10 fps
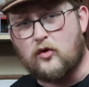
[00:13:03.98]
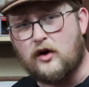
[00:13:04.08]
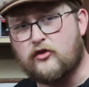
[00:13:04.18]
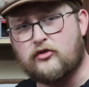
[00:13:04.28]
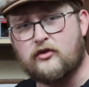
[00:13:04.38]

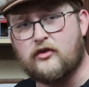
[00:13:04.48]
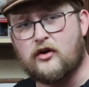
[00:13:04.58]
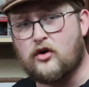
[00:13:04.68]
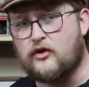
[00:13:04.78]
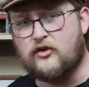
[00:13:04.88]
questions
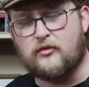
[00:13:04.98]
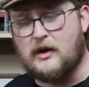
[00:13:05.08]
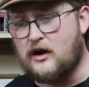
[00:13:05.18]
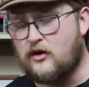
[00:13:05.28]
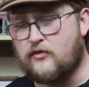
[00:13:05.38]
at all, it doesn't
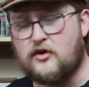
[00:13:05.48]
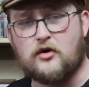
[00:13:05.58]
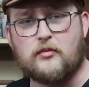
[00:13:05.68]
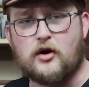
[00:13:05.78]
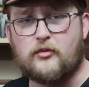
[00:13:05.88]
matter if
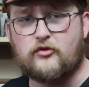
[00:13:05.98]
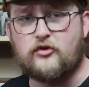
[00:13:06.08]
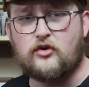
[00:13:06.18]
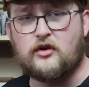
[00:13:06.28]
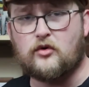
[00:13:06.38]
you're a barber
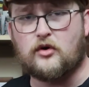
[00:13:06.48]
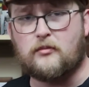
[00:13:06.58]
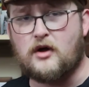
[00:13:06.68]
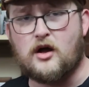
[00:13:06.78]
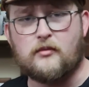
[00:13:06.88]
student or a
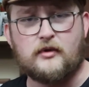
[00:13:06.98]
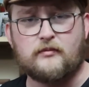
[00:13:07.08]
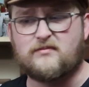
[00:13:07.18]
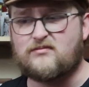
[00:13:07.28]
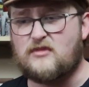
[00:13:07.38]
mom
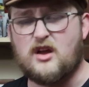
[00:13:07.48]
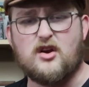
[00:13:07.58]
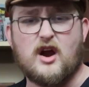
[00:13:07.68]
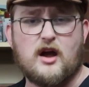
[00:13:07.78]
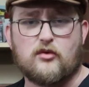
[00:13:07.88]
at
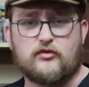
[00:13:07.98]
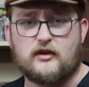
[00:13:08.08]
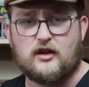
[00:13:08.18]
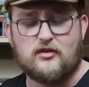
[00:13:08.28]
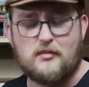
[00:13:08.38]
your house,
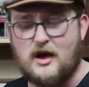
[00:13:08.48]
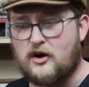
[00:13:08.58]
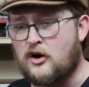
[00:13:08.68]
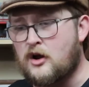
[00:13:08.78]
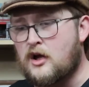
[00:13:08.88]
it doesn't
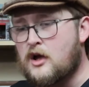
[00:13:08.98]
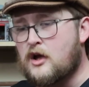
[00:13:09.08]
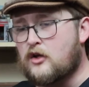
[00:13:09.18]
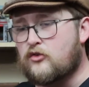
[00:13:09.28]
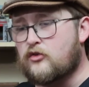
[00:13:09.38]
matter.
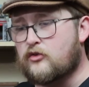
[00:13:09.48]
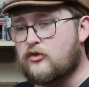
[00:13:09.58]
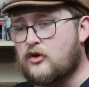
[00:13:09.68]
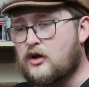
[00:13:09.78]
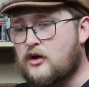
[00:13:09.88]

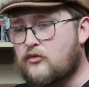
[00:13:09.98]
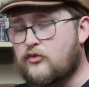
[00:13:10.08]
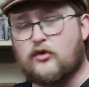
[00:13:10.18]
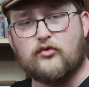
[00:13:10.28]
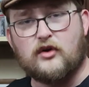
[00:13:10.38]
Just
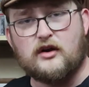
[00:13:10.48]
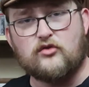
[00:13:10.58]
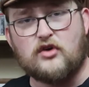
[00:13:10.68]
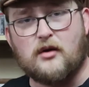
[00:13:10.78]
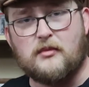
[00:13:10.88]
feel free to
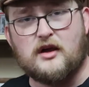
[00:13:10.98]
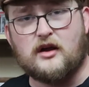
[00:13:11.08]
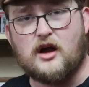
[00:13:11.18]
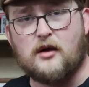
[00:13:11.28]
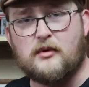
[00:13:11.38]
drop me a
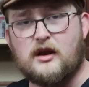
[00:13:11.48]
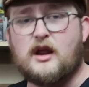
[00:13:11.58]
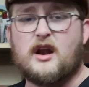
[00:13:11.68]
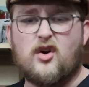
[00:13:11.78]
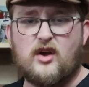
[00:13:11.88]
comment
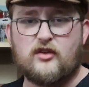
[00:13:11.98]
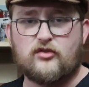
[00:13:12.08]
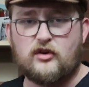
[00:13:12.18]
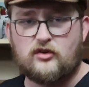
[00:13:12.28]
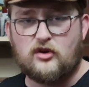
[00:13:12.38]
and I'll
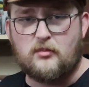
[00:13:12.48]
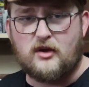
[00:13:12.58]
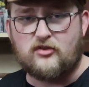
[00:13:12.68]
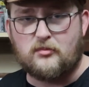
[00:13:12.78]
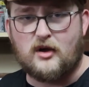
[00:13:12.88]
answer it to the
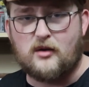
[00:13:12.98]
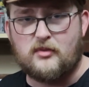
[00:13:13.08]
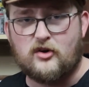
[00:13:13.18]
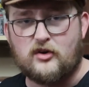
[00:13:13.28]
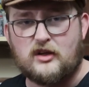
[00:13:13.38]
best of my
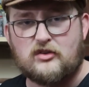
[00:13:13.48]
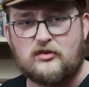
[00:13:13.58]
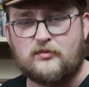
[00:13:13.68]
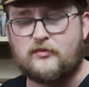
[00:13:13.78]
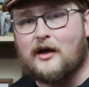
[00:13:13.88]

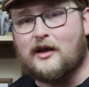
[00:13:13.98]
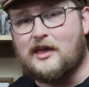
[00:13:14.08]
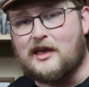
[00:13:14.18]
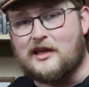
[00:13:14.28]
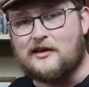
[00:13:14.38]
abilities.
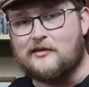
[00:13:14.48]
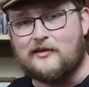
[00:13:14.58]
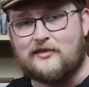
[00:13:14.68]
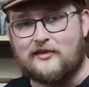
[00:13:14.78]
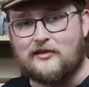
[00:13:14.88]
Again,
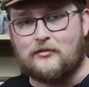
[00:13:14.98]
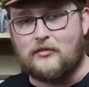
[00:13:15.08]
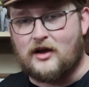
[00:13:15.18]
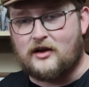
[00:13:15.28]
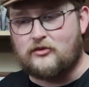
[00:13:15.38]
this isn't
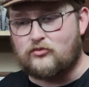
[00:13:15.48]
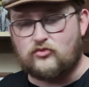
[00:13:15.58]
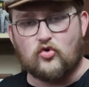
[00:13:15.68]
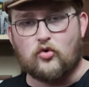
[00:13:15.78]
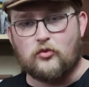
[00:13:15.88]
my
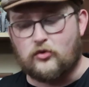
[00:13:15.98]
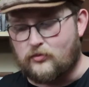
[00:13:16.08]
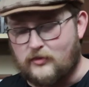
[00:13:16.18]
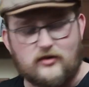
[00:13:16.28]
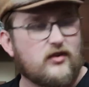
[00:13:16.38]
normal
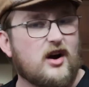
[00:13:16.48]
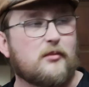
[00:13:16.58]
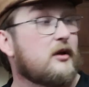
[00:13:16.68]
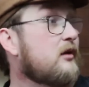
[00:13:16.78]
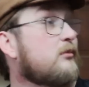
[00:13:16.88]

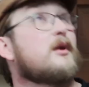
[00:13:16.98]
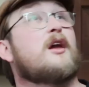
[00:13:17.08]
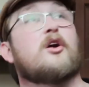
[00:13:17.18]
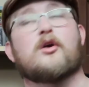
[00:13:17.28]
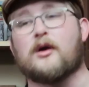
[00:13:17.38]
environment
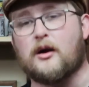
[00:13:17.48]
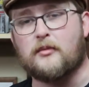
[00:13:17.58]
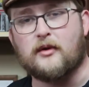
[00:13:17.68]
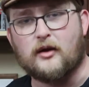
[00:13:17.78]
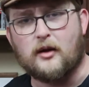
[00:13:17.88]
here.
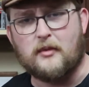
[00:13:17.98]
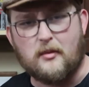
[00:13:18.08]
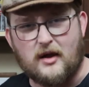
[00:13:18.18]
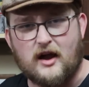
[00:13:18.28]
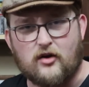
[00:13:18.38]
I'm
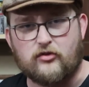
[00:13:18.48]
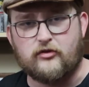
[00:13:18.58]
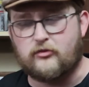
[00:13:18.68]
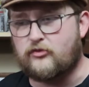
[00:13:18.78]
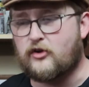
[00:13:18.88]
at my
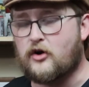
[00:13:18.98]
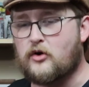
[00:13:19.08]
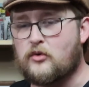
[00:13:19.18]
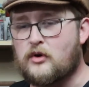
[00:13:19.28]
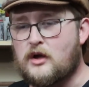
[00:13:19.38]
house,
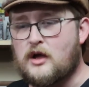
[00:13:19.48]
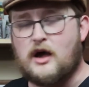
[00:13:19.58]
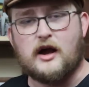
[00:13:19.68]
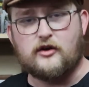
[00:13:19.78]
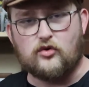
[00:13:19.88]
so
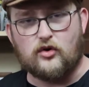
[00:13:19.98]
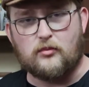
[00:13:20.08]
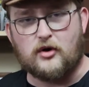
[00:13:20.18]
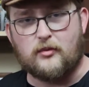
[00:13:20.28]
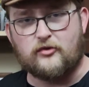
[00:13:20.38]
I do own
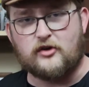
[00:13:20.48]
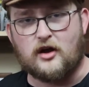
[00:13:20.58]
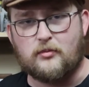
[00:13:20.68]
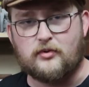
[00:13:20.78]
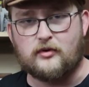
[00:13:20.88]
a
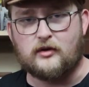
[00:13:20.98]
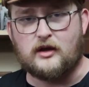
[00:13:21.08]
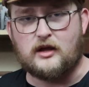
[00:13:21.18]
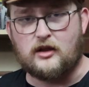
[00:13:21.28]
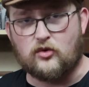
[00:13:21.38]
barbershop
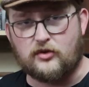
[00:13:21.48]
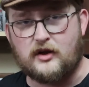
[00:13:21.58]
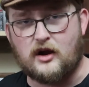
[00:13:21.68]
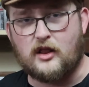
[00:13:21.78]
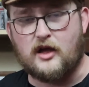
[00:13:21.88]
in North
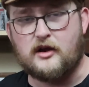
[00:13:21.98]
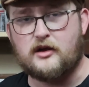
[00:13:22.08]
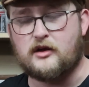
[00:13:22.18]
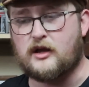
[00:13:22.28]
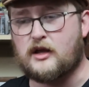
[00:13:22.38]

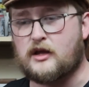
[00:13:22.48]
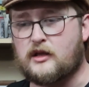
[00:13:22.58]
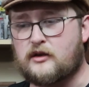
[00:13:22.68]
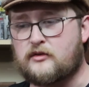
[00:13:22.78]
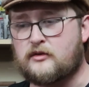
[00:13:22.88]
Carolina,
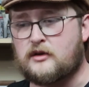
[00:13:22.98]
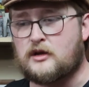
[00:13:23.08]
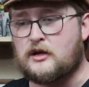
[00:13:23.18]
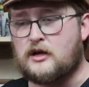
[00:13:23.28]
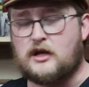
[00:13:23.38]
and
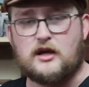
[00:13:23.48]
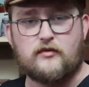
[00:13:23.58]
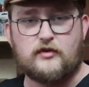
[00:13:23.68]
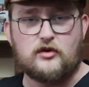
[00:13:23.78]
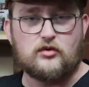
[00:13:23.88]

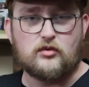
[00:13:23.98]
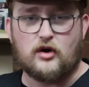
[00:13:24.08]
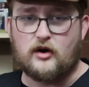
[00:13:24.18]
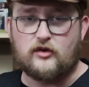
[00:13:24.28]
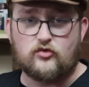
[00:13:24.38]
if you
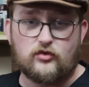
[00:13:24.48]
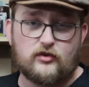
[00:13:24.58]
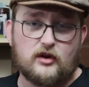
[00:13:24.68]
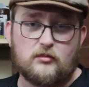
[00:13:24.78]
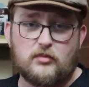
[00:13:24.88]
are
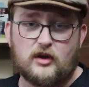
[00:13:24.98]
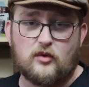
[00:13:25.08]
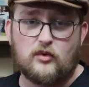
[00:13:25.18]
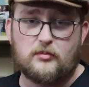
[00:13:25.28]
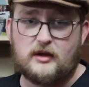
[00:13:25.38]
interested in
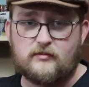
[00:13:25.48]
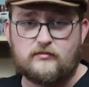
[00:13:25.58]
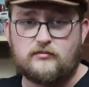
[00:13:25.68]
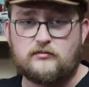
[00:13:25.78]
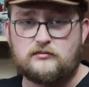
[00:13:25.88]
booking with me,
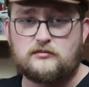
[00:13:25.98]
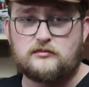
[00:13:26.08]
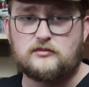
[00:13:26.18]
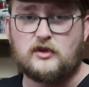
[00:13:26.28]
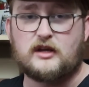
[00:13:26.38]

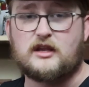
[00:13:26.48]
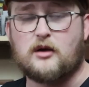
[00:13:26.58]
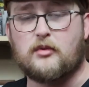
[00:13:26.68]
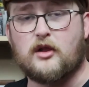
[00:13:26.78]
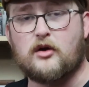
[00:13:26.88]
link
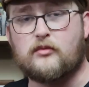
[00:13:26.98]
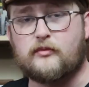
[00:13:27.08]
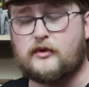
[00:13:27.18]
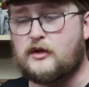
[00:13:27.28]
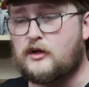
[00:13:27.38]
down below.
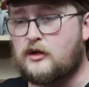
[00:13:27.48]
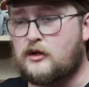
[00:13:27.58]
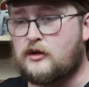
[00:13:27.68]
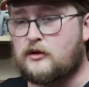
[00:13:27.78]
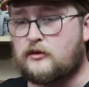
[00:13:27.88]

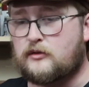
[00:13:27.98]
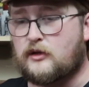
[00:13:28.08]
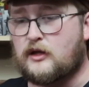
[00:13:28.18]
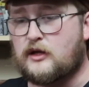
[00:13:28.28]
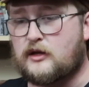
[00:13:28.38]

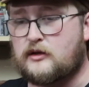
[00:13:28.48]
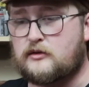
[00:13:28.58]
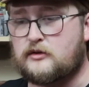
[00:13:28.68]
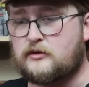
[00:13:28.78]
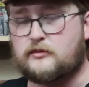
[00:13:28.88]

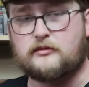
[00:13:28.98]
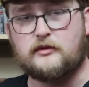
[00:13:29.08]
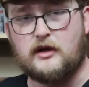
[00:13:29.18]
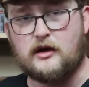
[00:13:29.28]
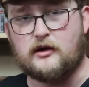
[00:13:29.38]
And
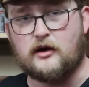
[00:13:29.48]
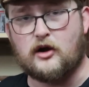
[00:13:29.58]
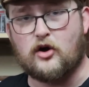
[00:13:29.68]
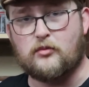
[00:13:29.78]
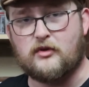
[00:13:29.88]
yeah,
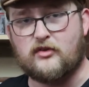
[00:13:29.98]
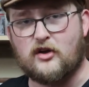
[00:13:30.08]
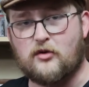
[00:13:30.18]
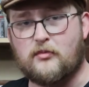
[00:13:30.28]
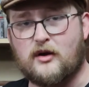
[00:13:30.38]
I hope this
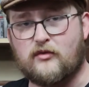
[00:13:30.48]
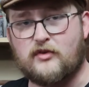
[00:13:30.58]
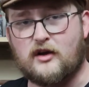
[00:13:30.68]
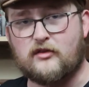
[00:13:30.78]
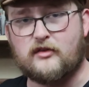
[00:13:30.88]
helped my
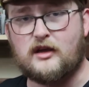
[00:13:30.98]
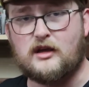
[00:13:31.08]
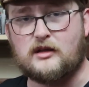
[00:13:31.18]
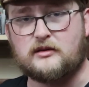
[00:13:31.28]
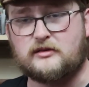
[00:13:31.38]

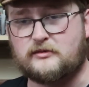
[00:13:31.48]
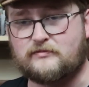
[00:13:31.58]
fiance, and